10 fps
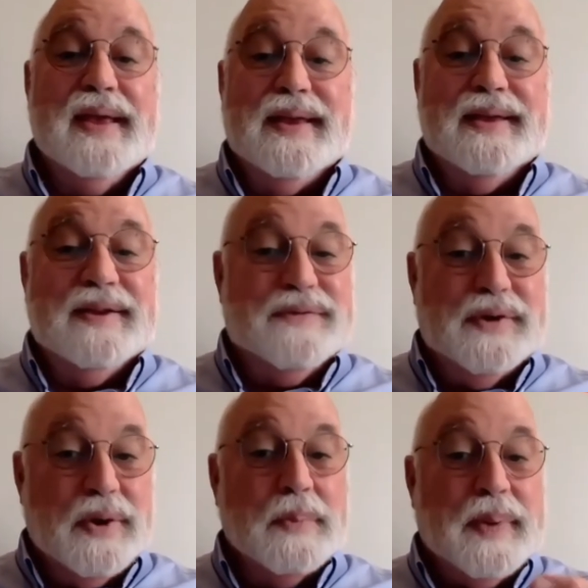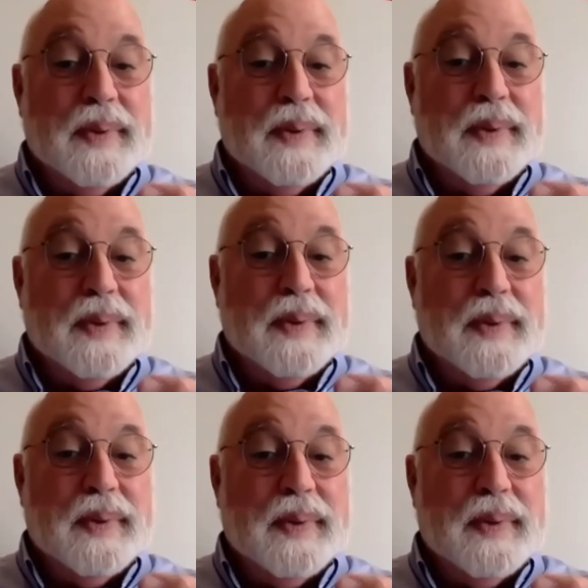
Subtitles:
If you don't become